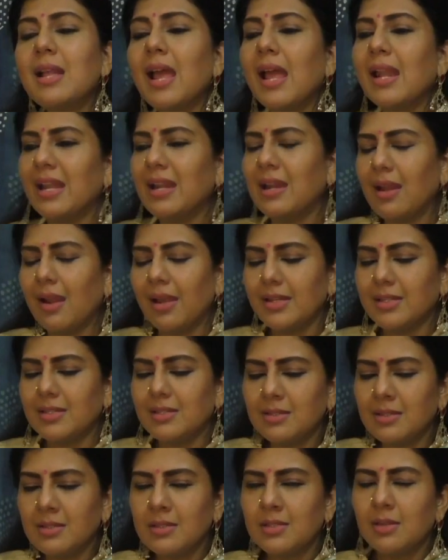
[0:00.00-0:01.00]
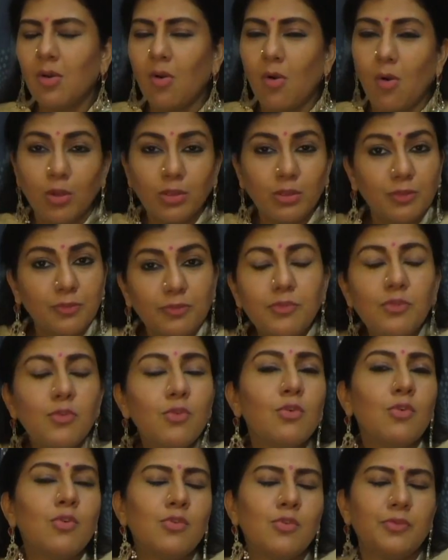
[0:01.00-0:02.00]
and enlightened on the
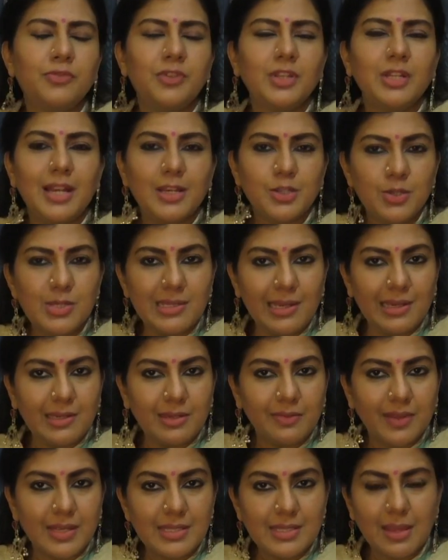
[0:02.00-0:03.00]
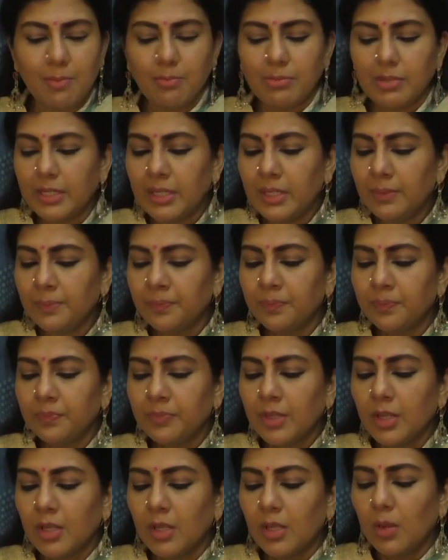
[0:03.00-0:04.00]
floor of the Legislative Assembly
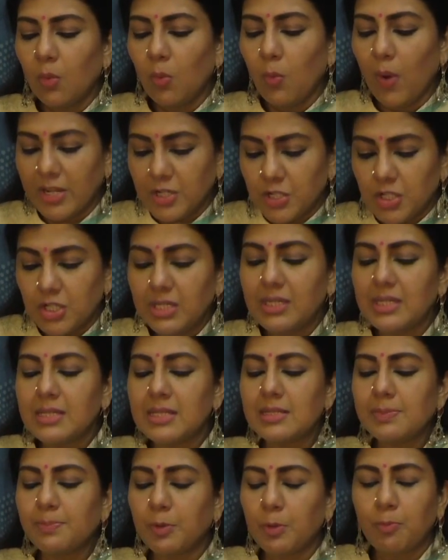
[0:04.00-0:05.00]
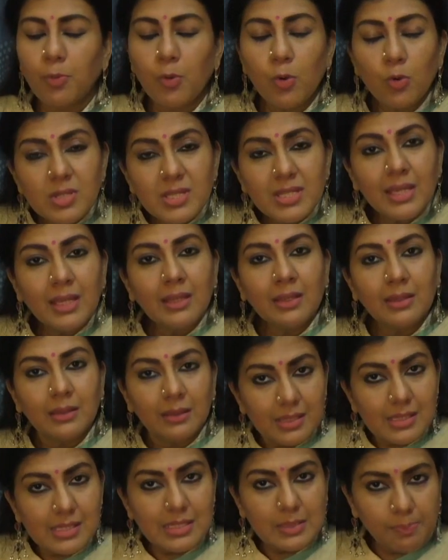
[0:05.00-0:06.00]
when she is proposing
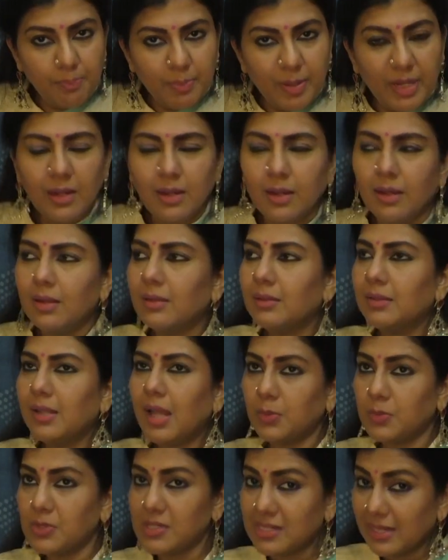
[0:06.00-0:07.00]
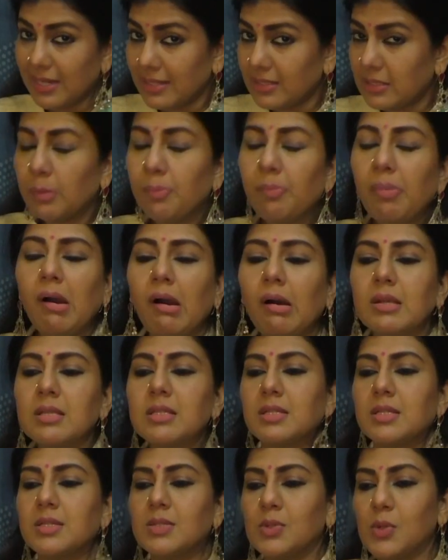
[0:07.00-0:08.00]
this bill that was later
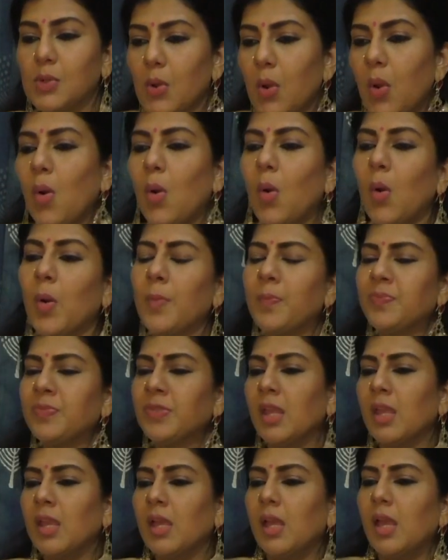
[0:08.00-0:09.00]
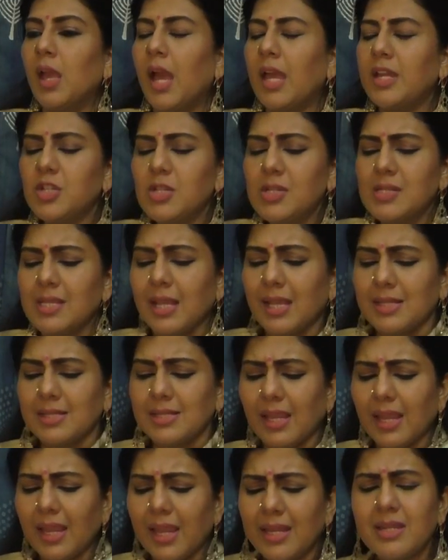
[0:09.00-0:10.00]
passed as a law. And she says
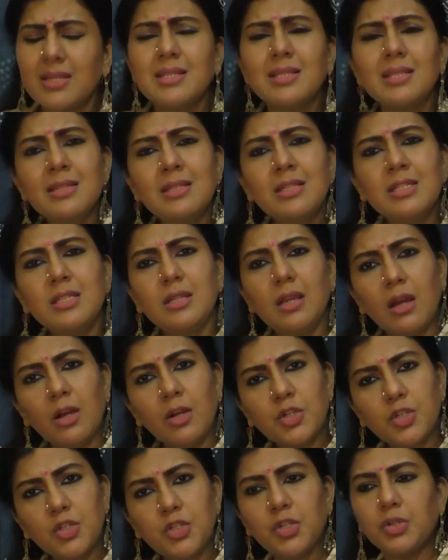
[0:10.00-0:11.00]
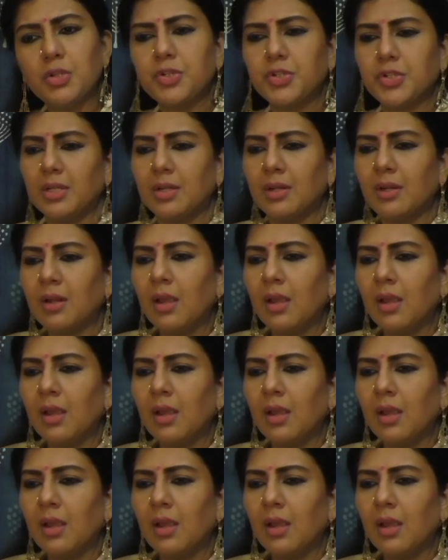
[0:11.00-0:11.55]
innocent young children